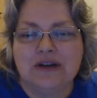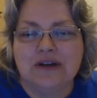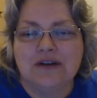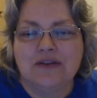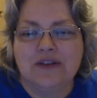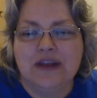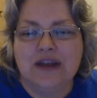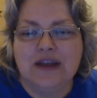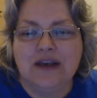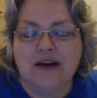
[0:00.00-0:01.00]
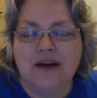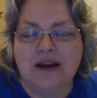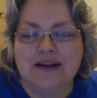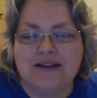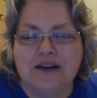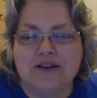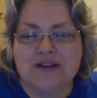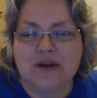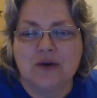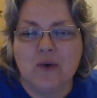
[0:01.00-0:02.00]
the
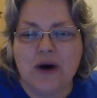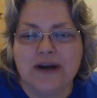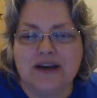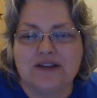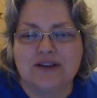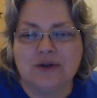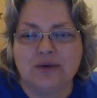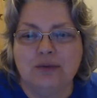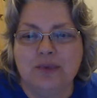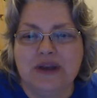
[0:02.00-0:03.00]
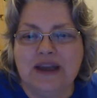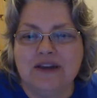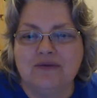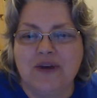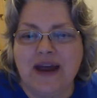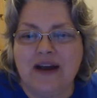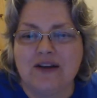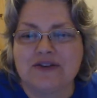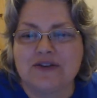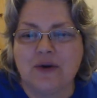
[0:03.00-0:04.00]
SLC Aquatics group again,
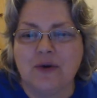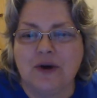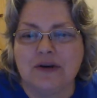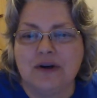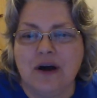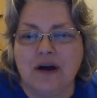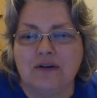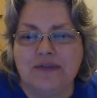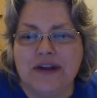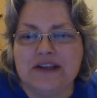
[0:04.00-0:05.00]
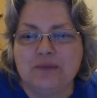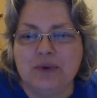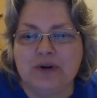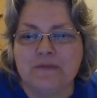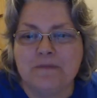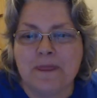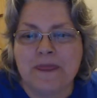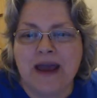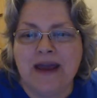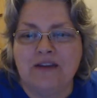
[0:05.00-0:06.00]
Vals, on Facebook.
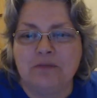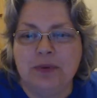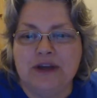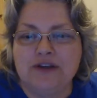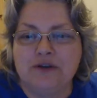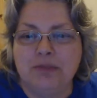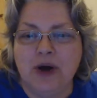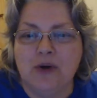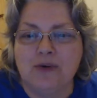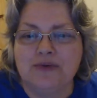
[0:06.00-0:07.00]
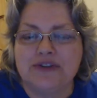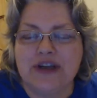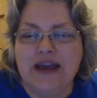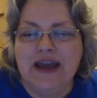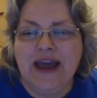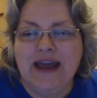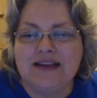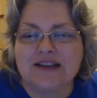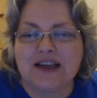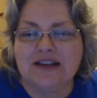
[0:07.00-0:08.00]
I have pinned a post
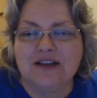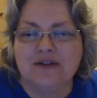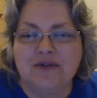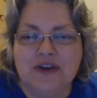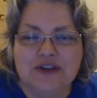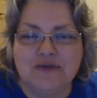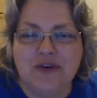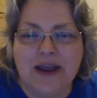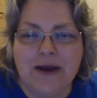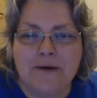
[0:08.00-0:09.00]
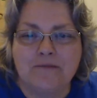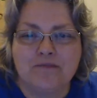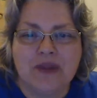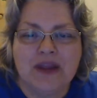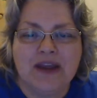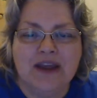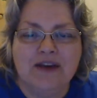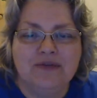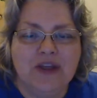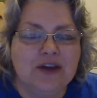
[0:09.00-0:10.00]
asking the fish fam
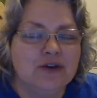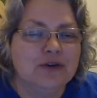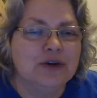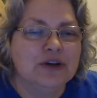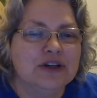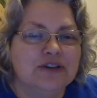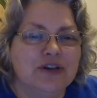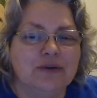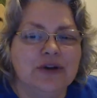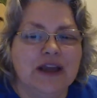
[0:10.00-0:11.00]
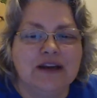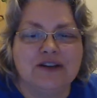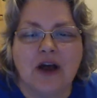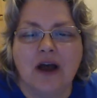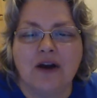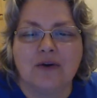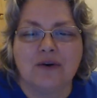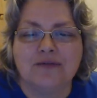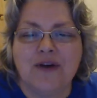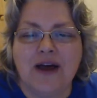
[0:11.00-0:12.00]
if they could donate $1 or
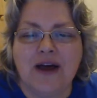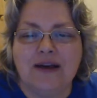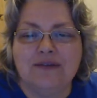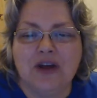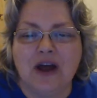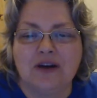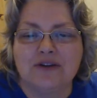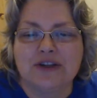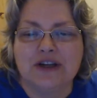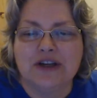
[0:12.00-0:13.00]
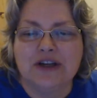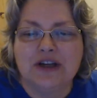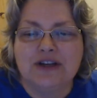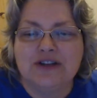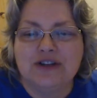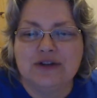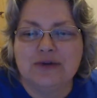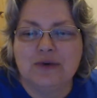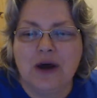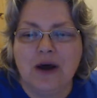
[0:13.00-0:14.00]
$5
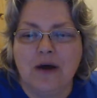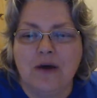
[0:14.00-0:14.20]
to